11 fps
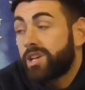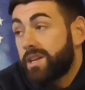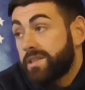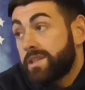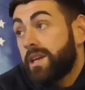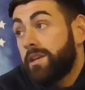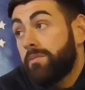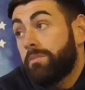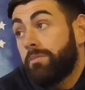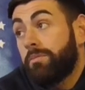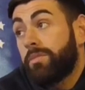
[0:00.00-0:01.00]
chance
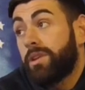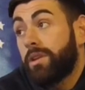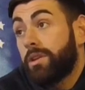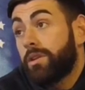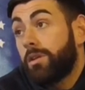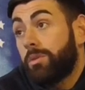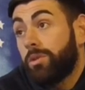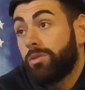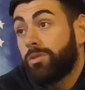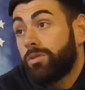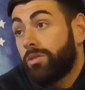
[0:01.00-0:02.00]
came to come
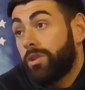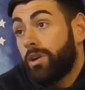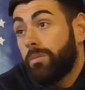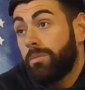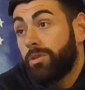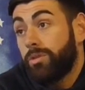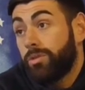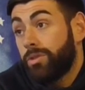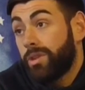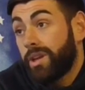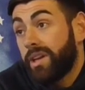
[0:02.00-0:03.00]
along up the
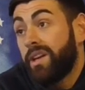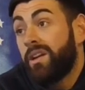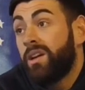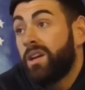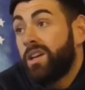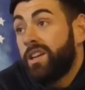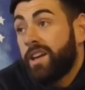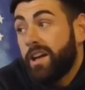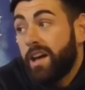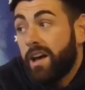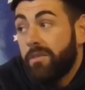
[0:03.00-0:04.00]
road, and
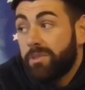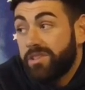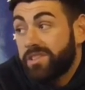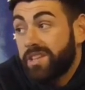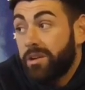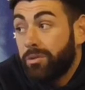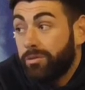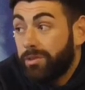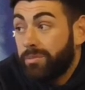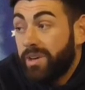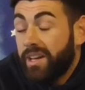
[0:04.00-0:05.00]
myself
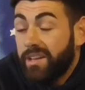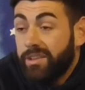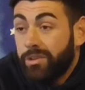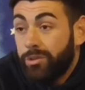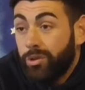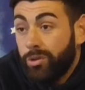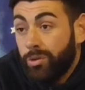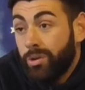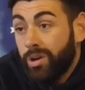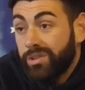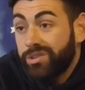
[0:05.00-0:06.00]
in my head I knew
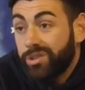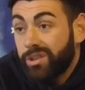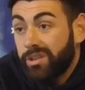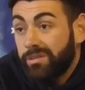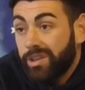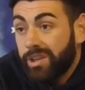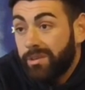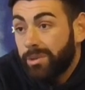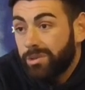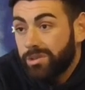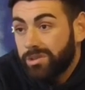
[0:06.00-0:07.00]
I shouldn't have done it
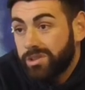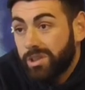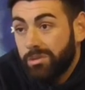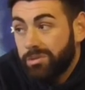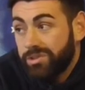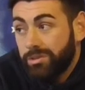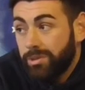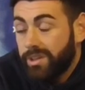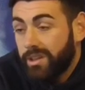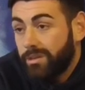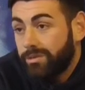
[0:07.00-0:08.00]
because I was nowhere
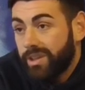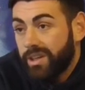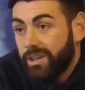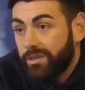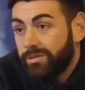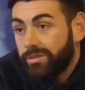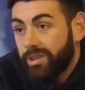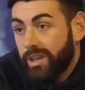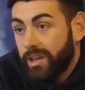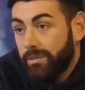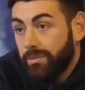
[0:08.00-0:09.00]
near fit enough.
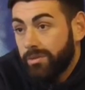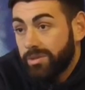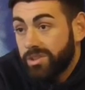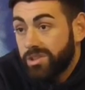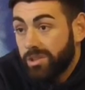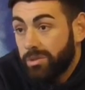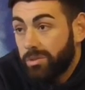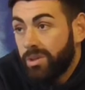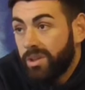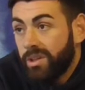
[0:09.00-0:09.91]
I was still